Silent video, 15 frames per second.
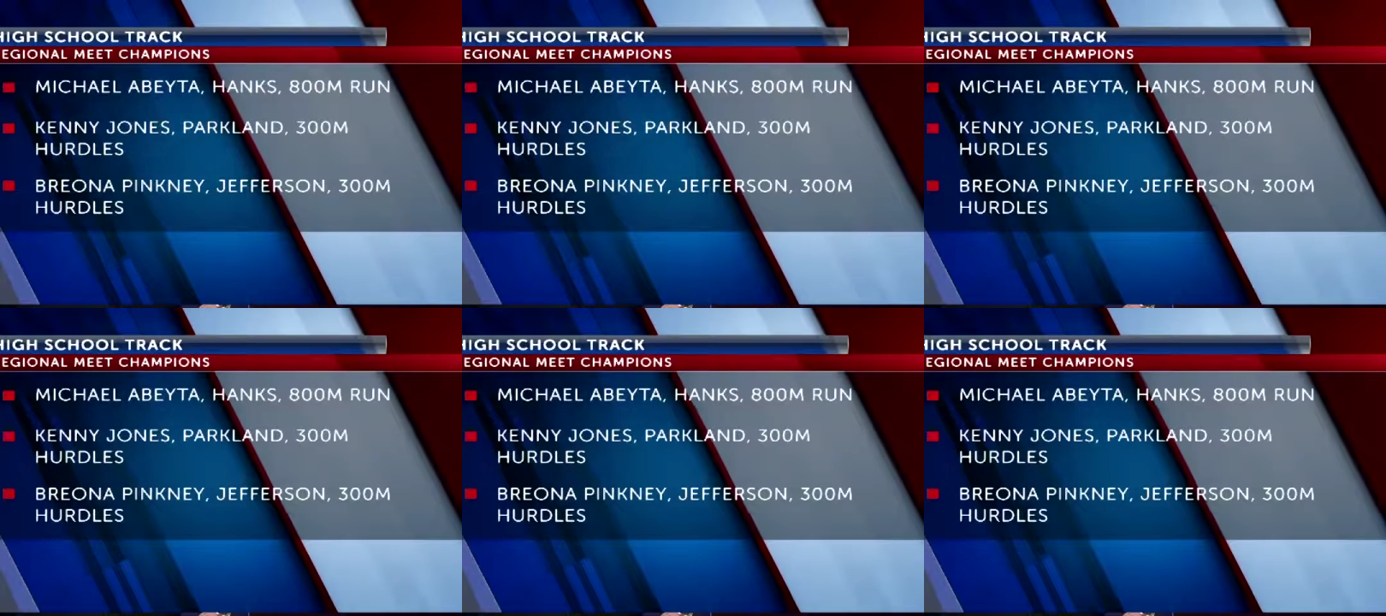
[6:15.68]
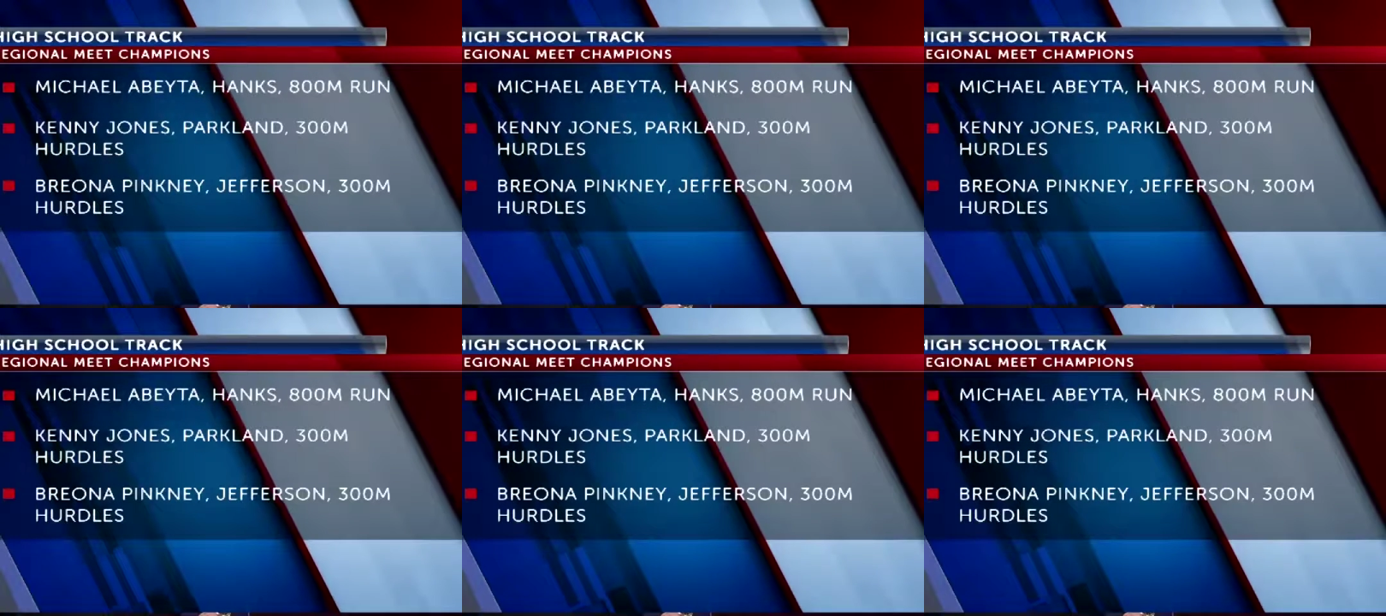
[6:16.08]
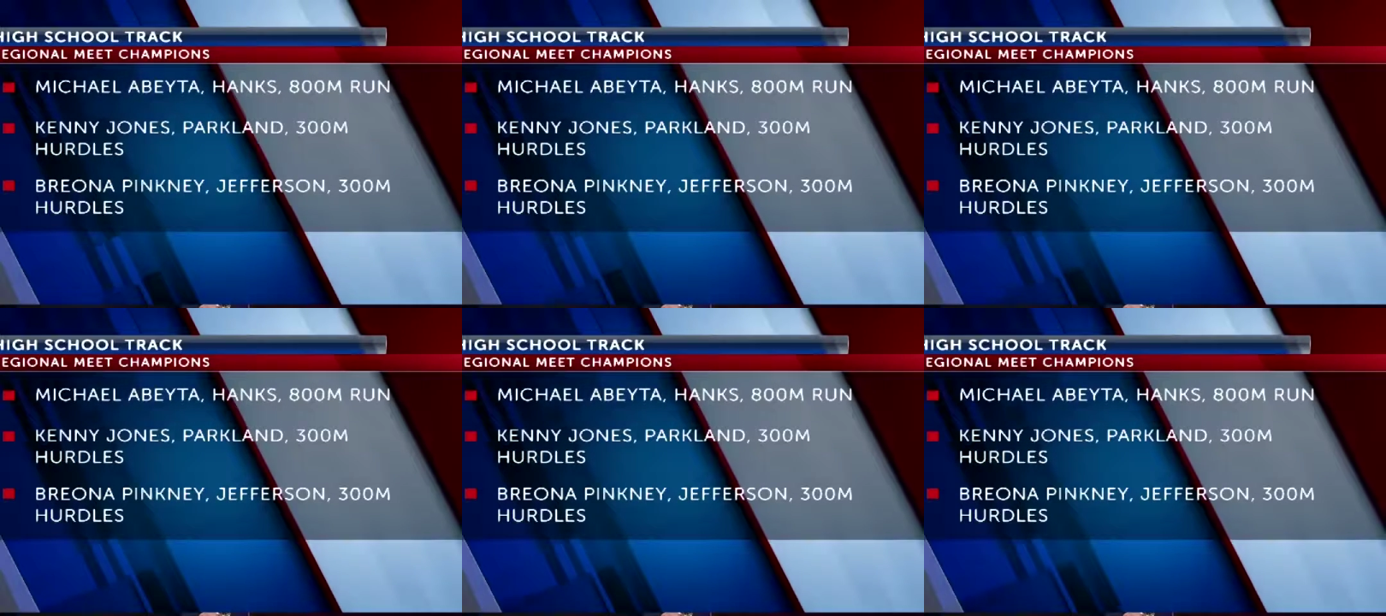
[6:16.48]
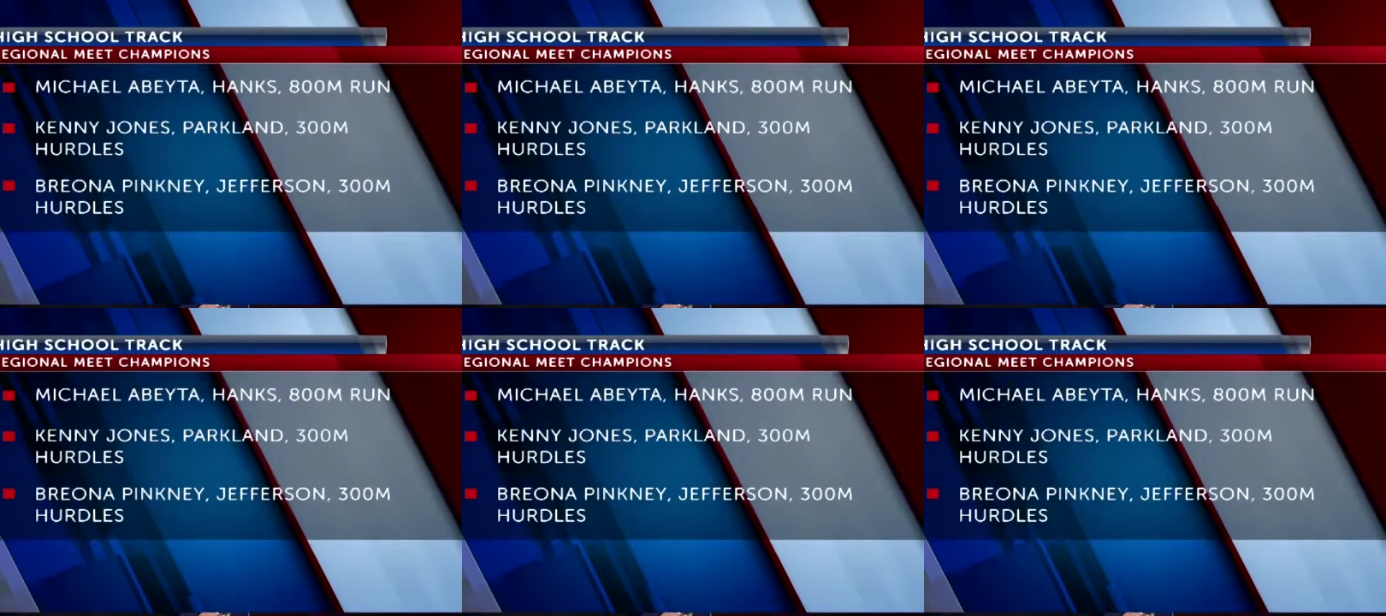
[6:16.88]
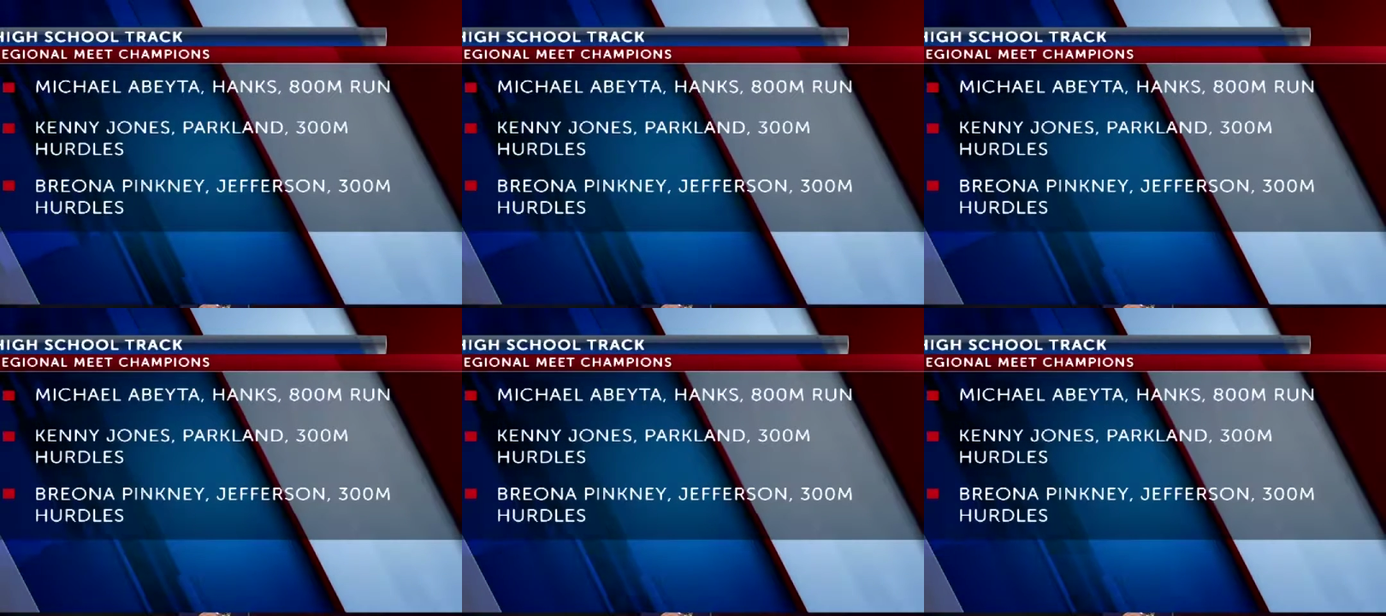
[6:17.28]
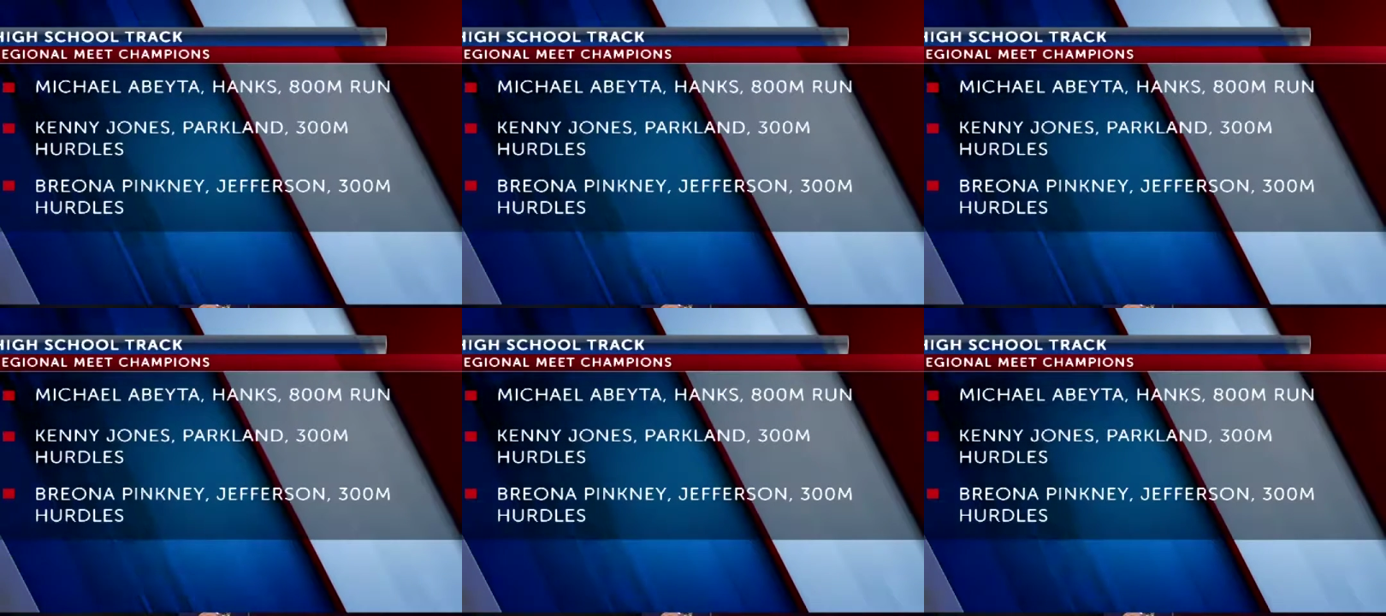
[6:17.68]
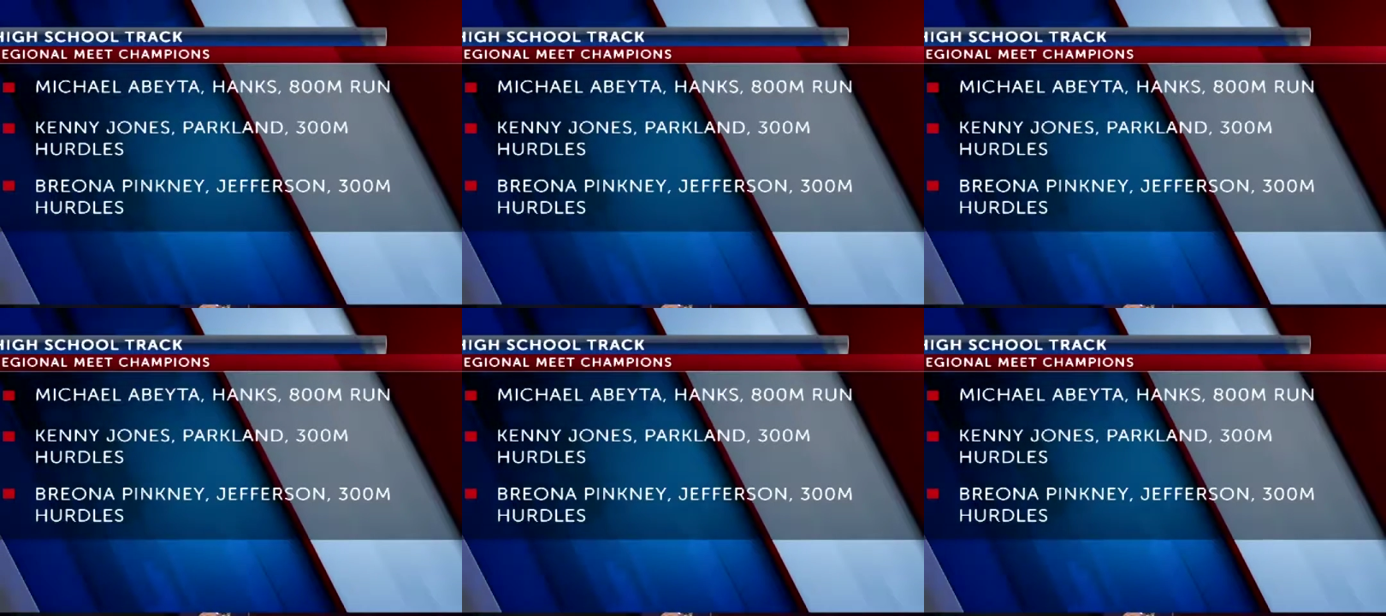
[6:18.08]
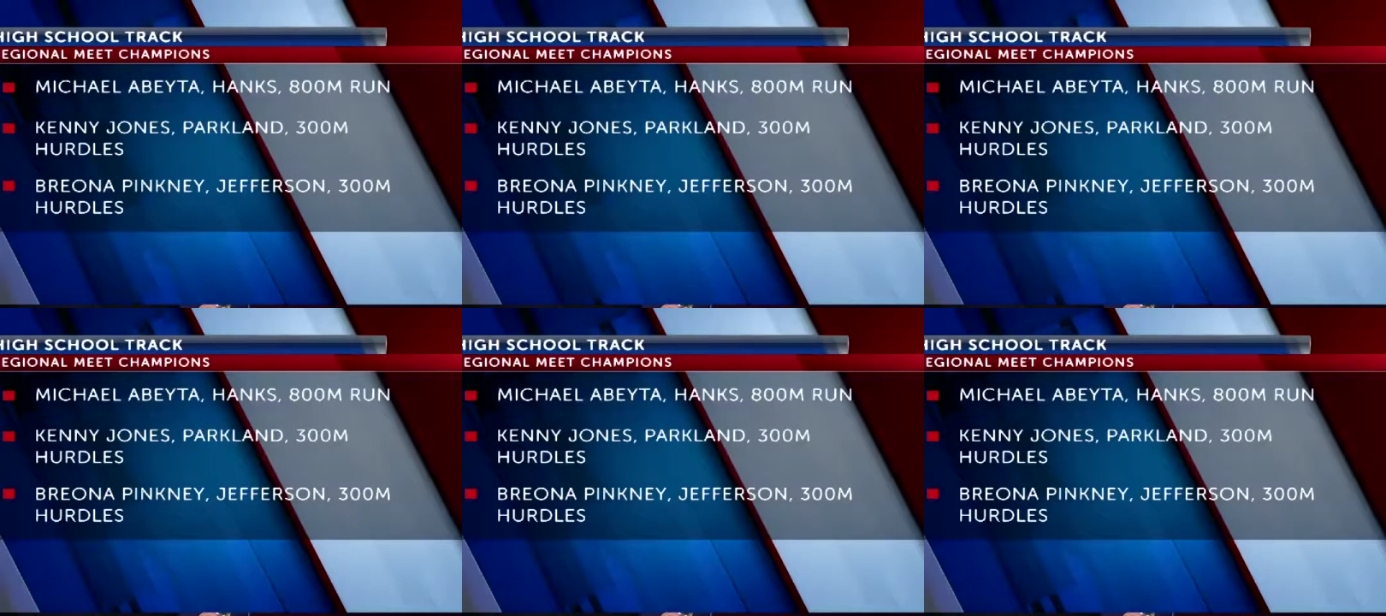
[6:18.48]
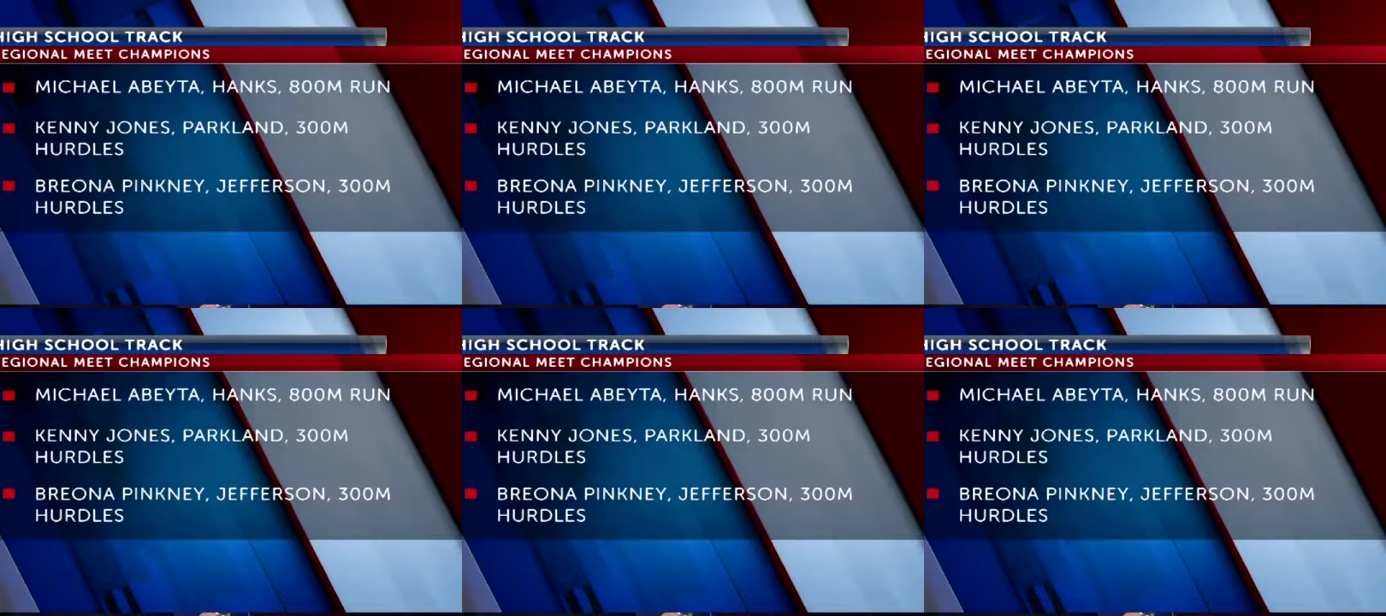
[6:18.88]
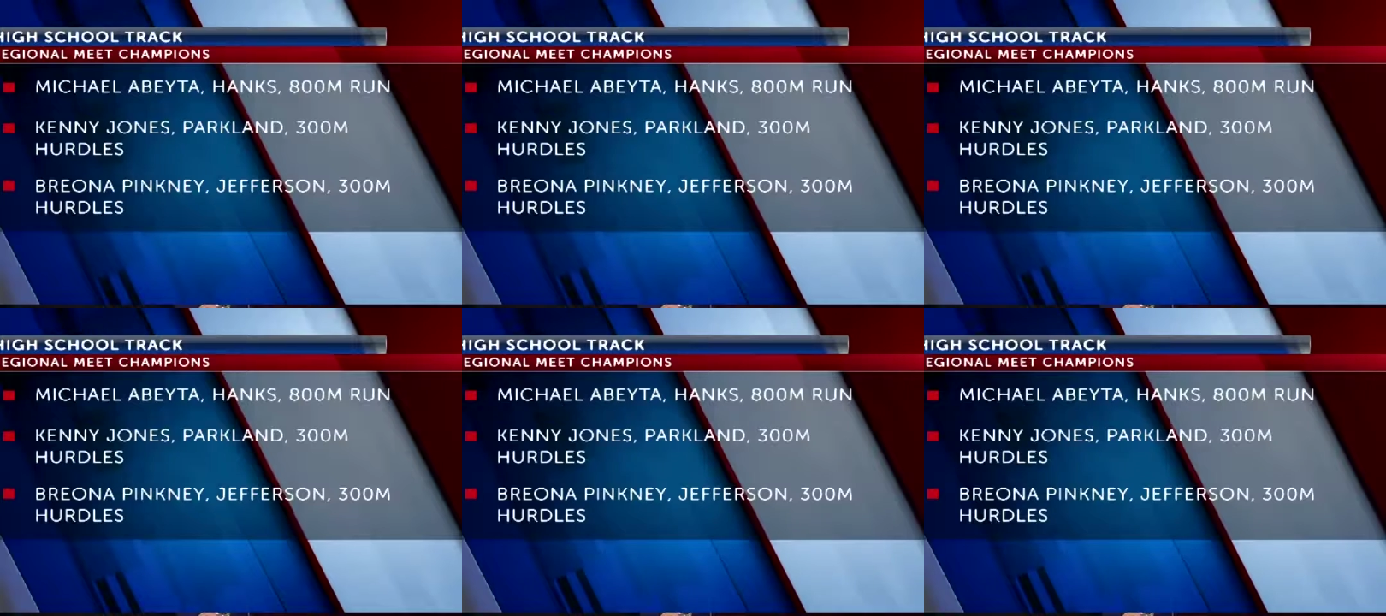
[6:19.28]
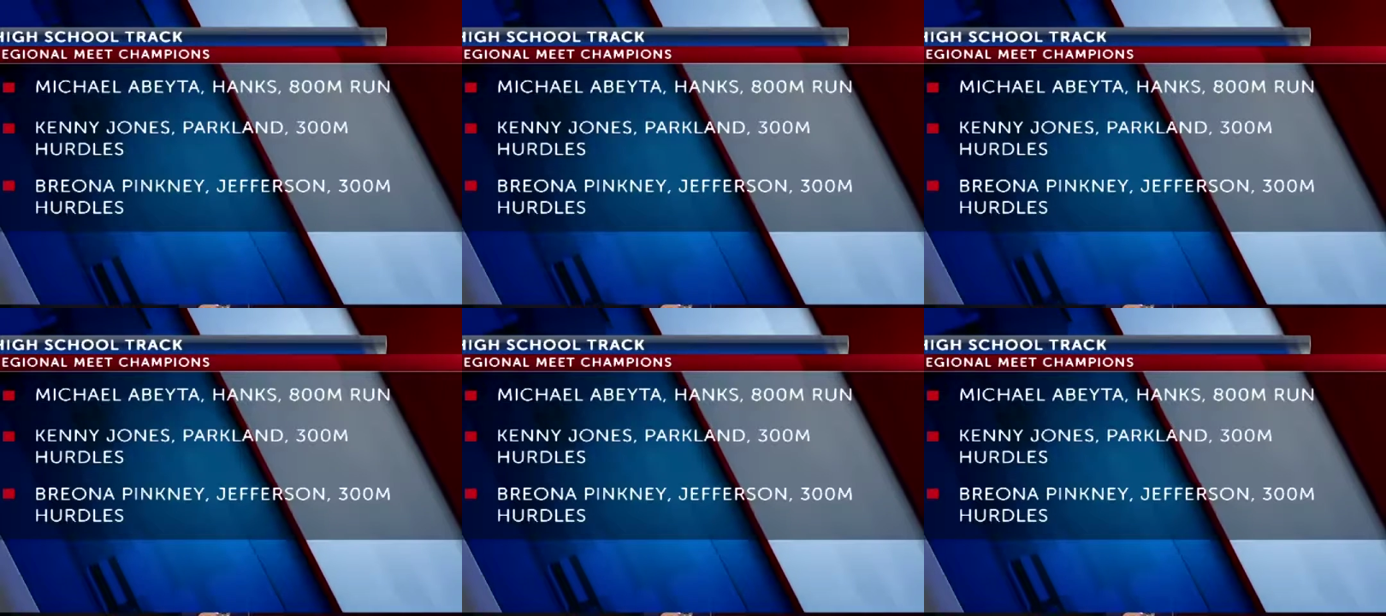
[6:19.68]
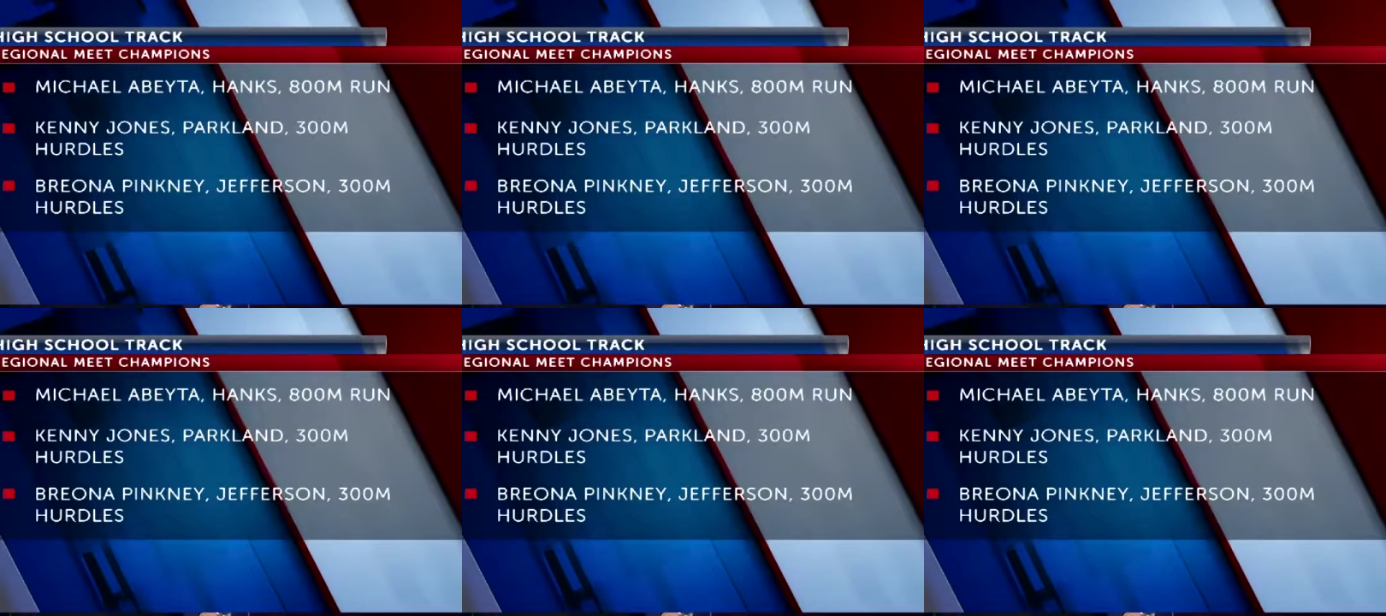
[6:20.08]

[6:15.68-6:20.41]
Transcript: No face is visible, so there are no lips to read.